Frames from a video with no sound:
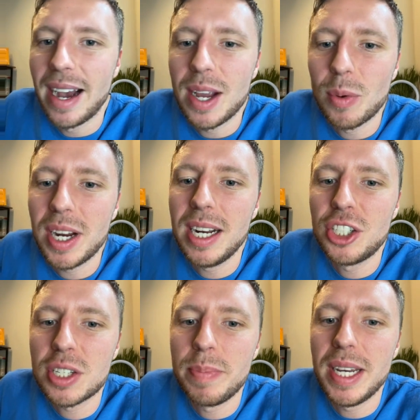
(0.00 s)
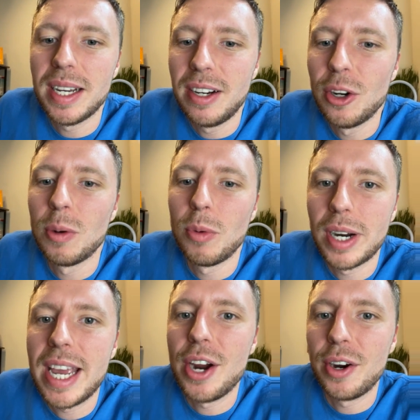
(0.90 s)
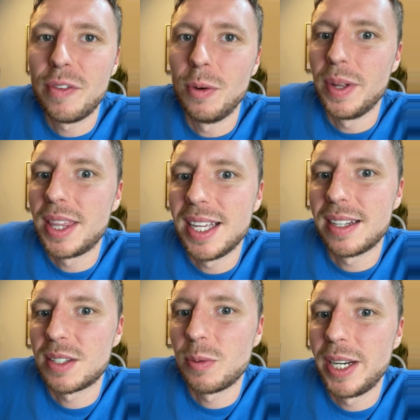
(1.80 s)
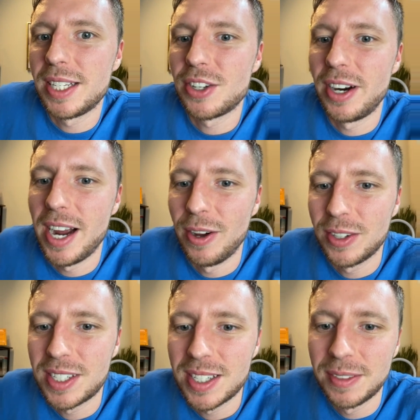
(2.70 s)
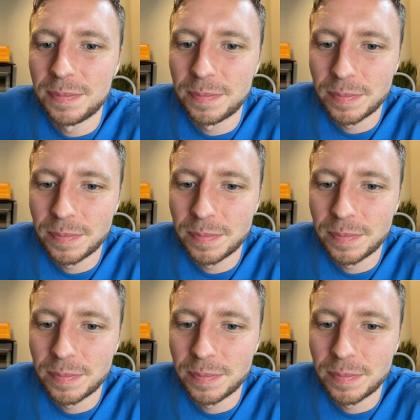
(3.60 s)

Yeah, like, we're going to just be a little more careful with things when it's our house.